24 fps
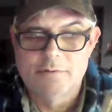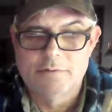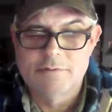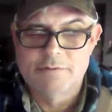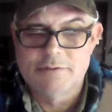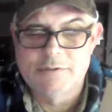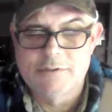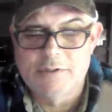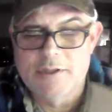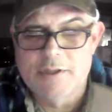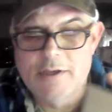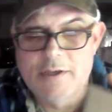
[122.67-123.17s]

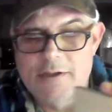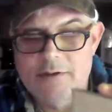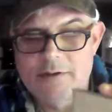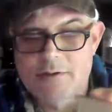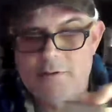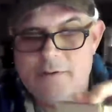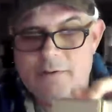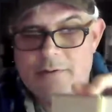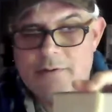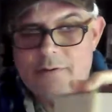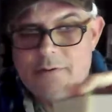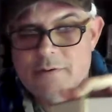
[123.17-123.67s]
See that?
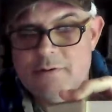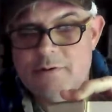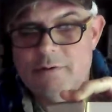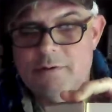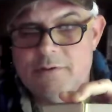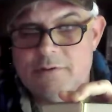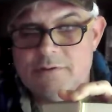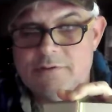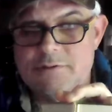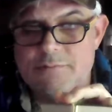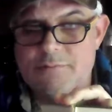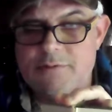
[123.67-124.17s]

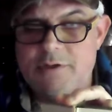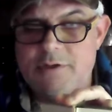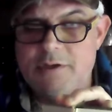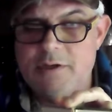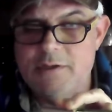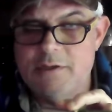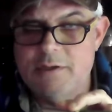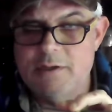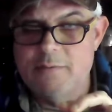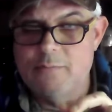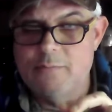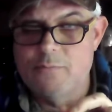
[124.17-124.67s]
Some
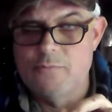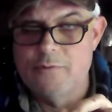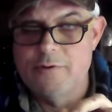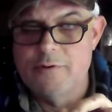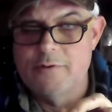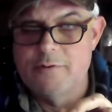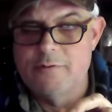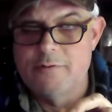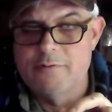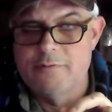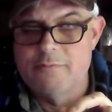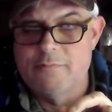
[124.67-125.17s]
kid named
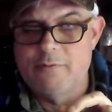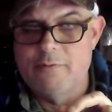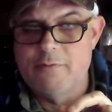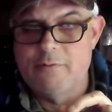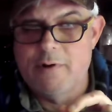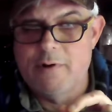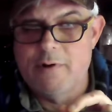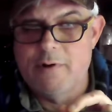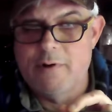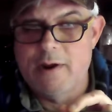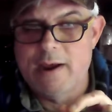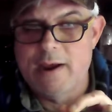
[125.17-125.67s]
Willard
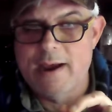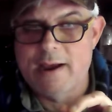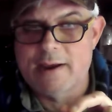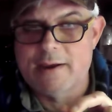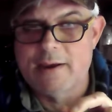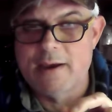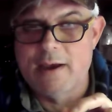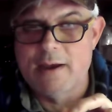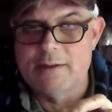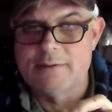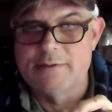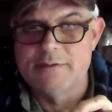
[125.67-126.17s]
Rock
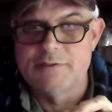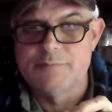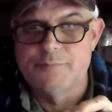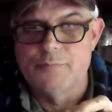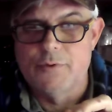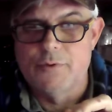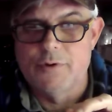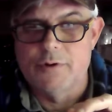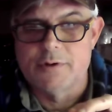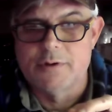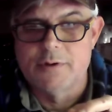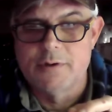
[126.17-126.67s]
got this
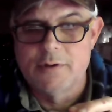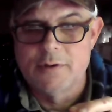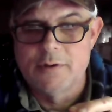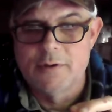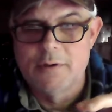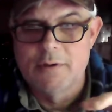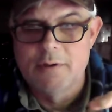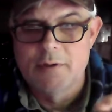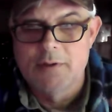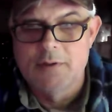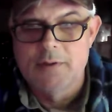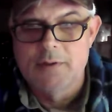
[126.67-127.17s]
book.
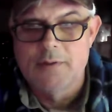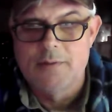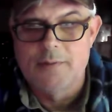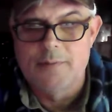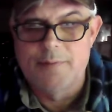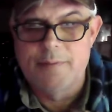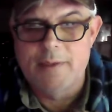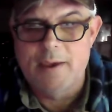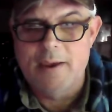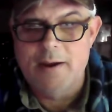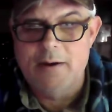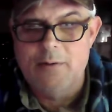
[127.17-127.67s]

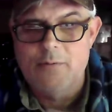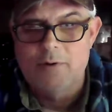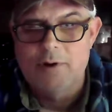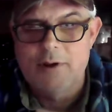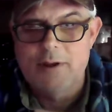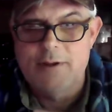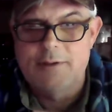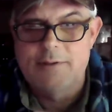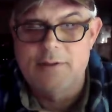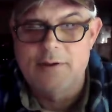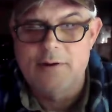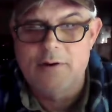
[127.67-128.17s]
That
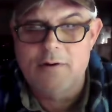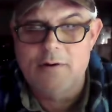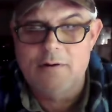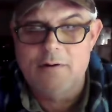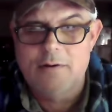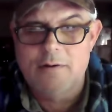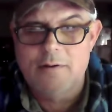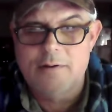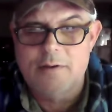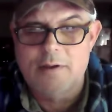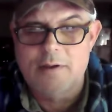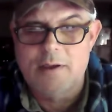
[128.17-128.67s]
right
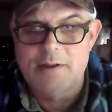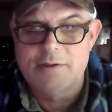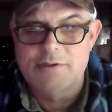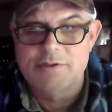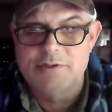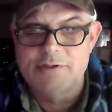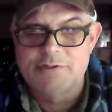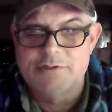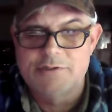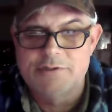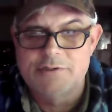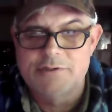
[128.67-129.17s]
there,
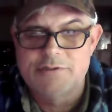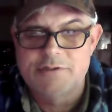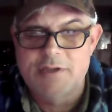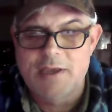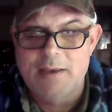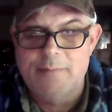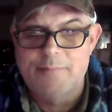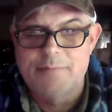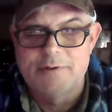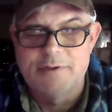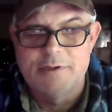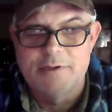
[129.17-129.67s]
I just
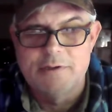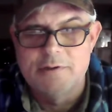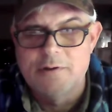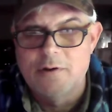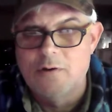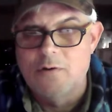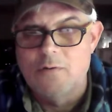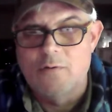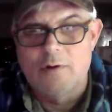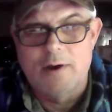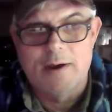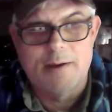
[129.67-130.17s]
happen to
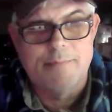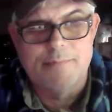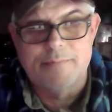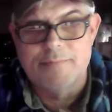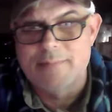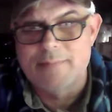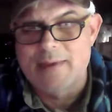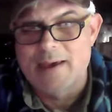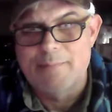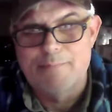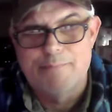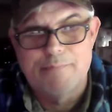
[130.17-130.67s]
know. I'm
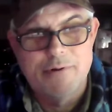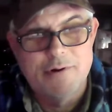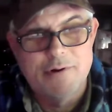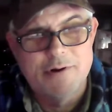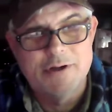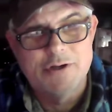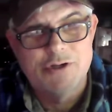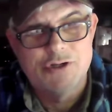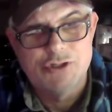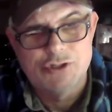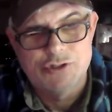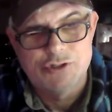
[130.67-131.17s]

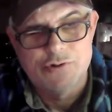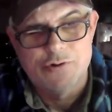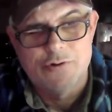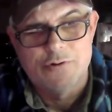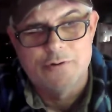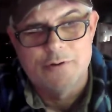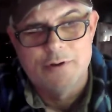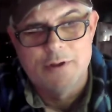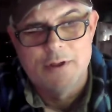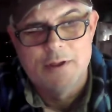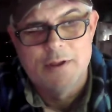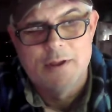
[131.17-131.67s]
pretty
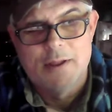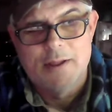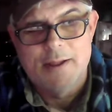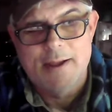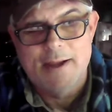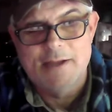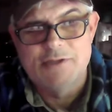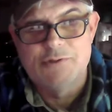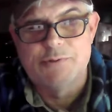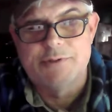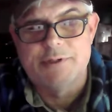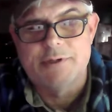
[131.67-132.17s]
sure
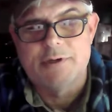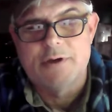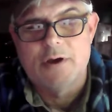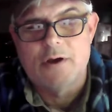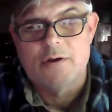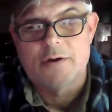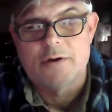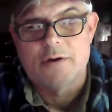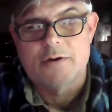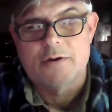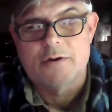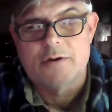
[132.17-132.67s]
that's what they
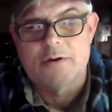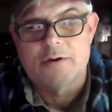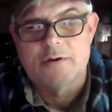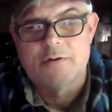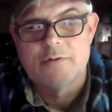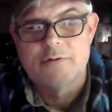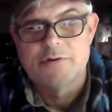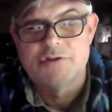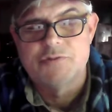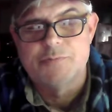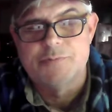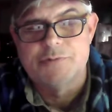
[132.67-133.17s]
call a
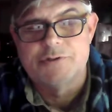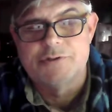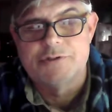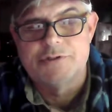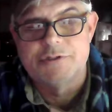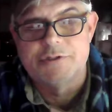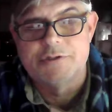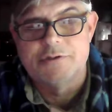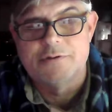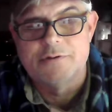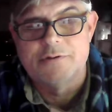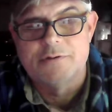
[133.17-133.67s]
Christmas
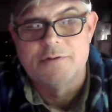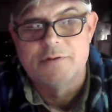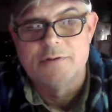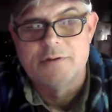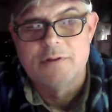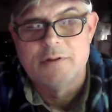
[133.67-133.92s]
seal.